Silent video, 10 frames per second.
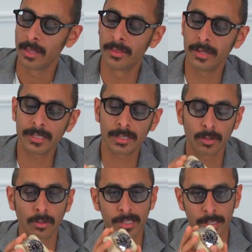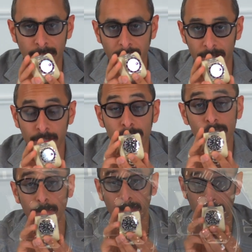This Rolex Submariner used to be